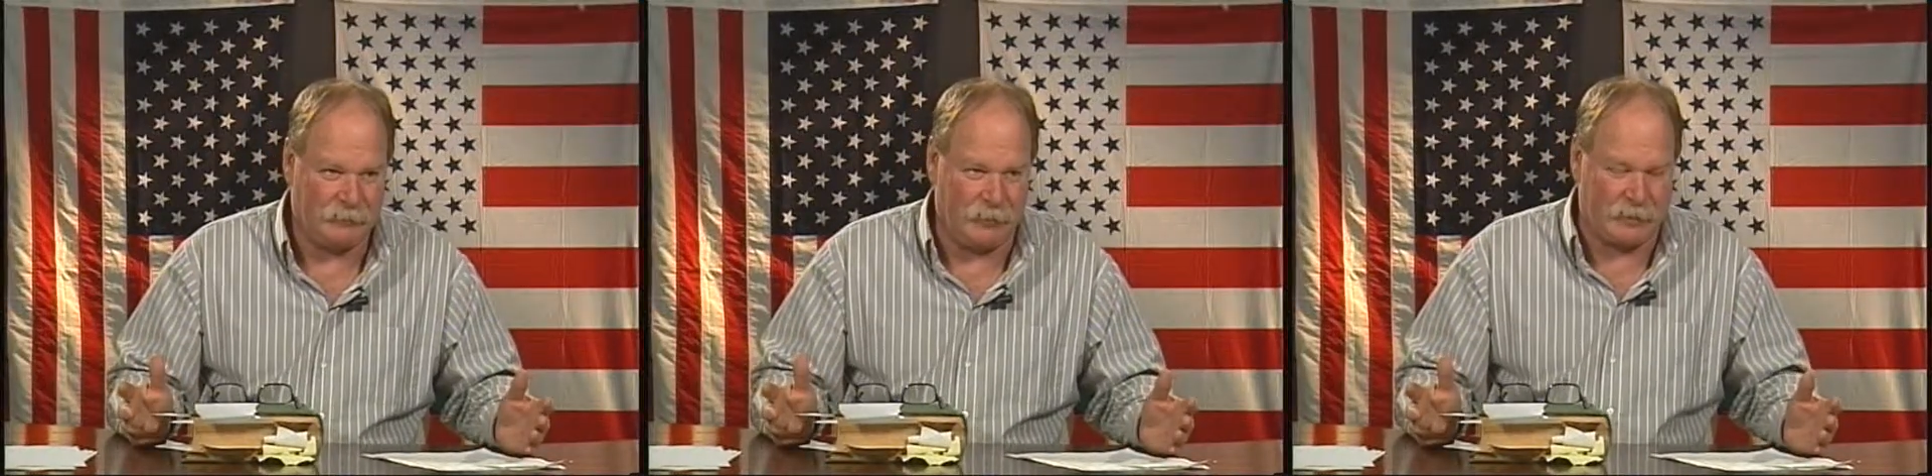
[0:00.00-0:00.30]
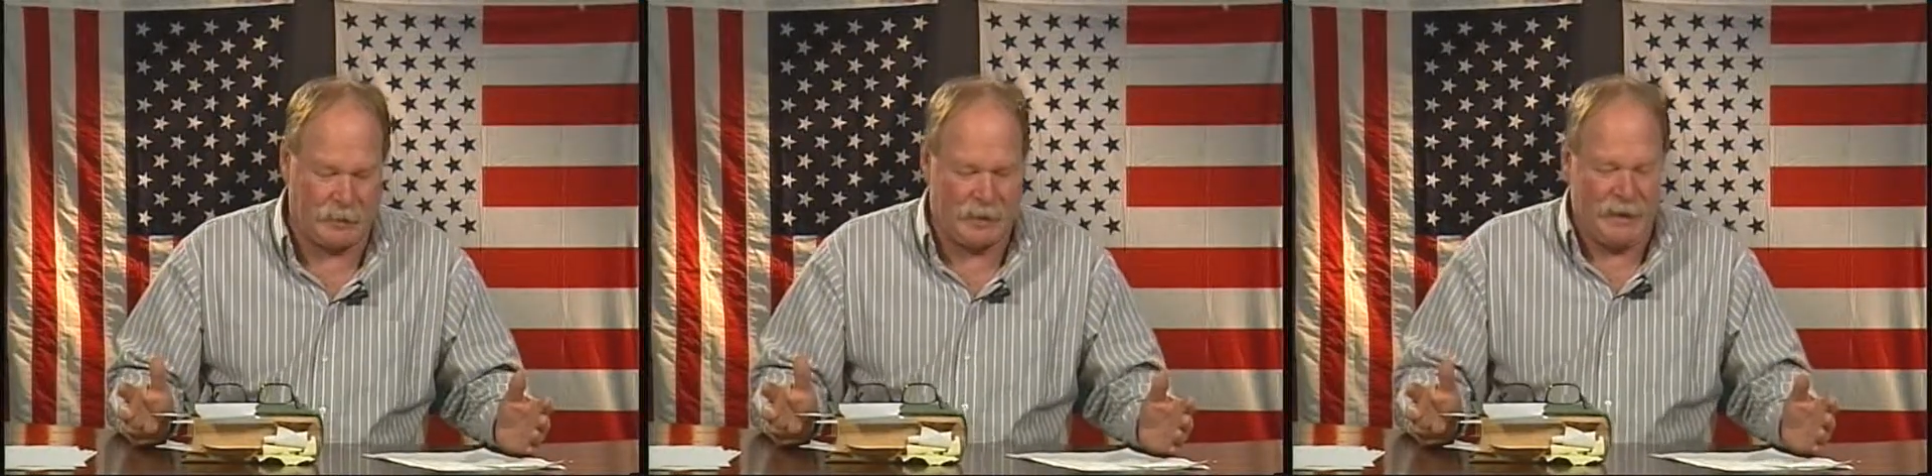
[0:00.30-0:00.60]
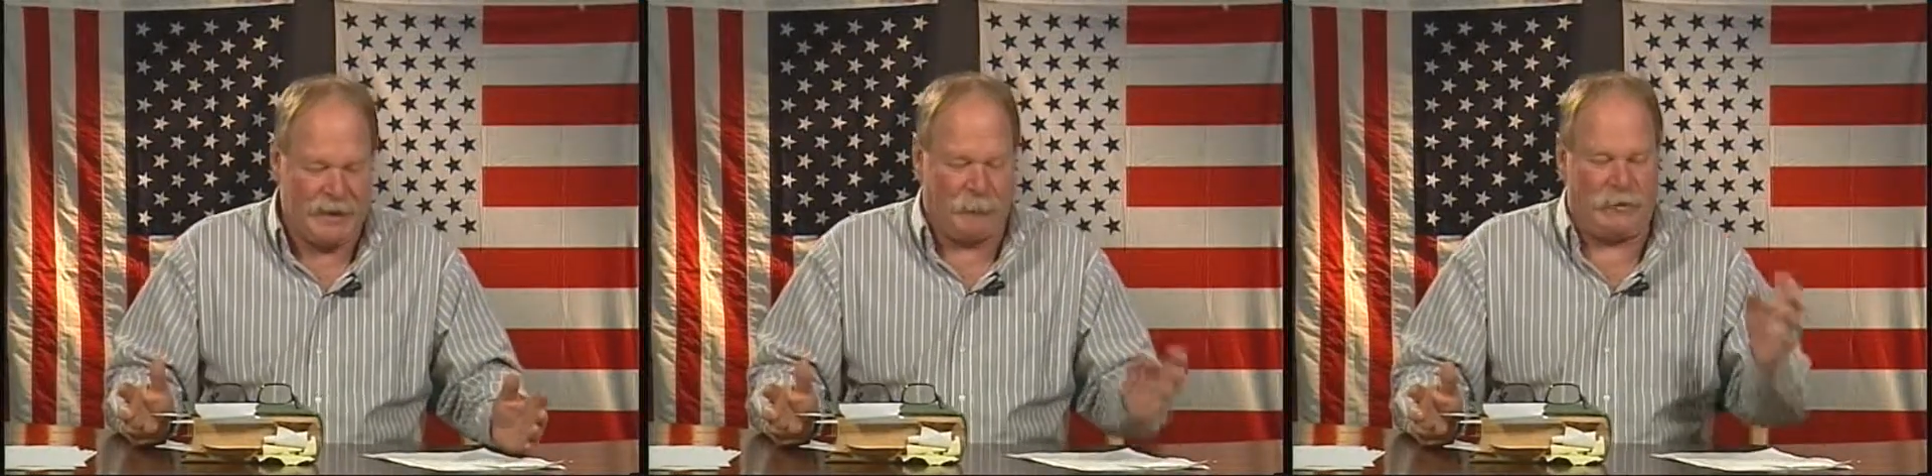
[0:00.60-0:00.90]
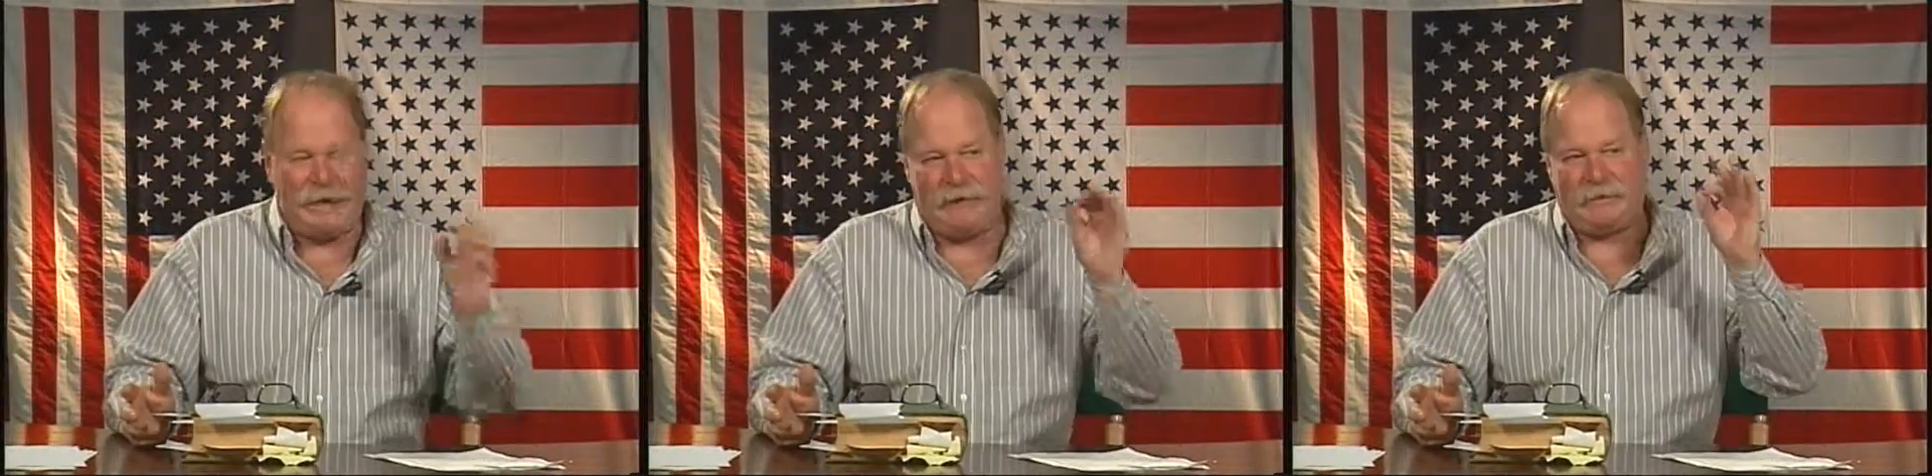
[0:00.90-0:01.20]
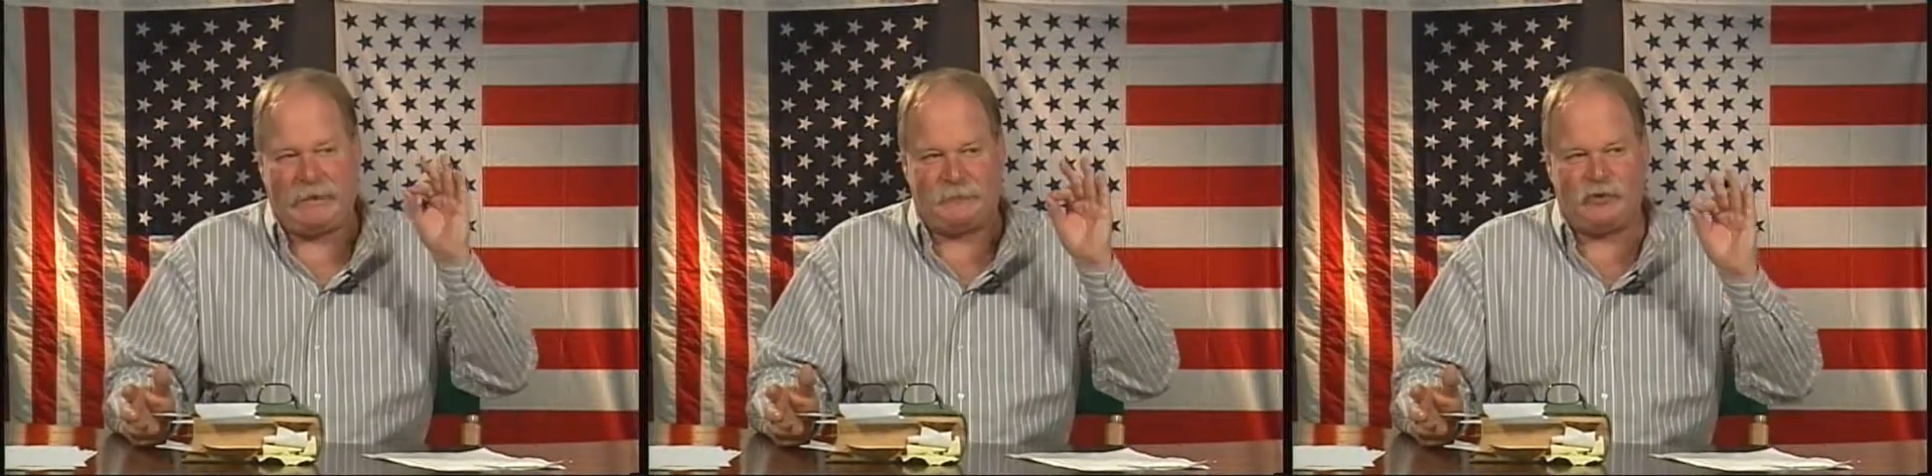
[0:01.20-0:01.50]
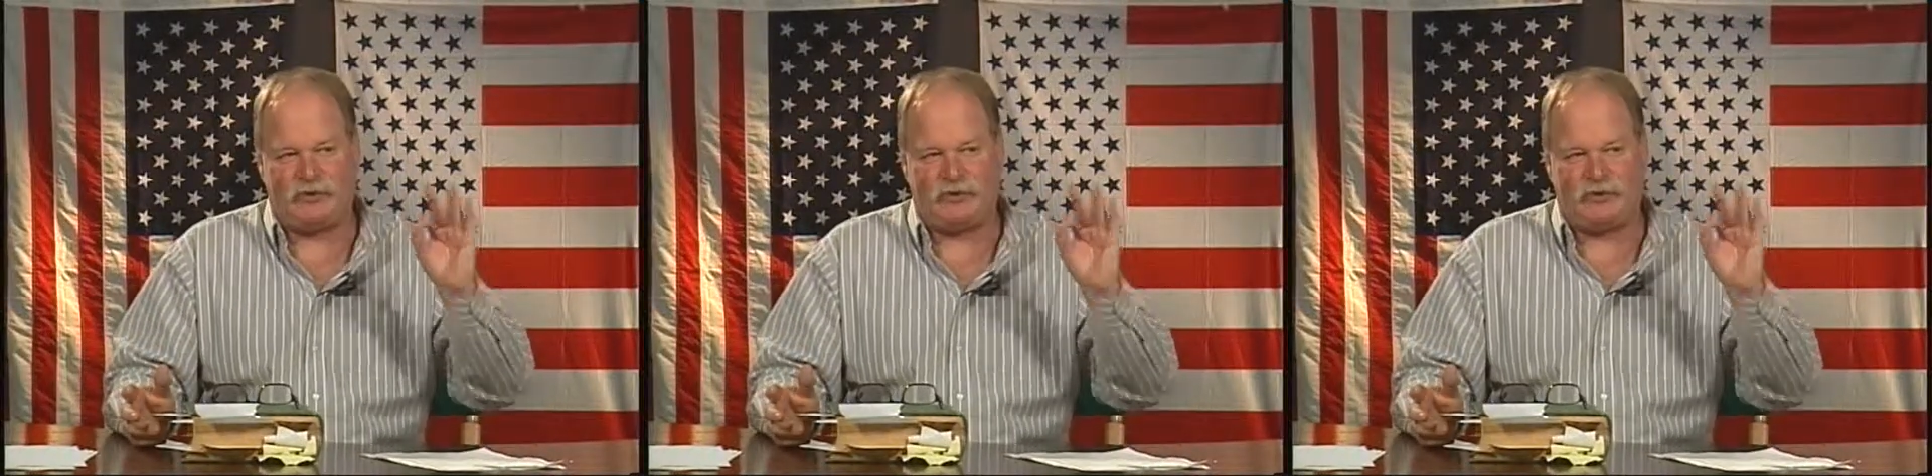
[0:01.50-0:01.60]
Okay? And we haven't even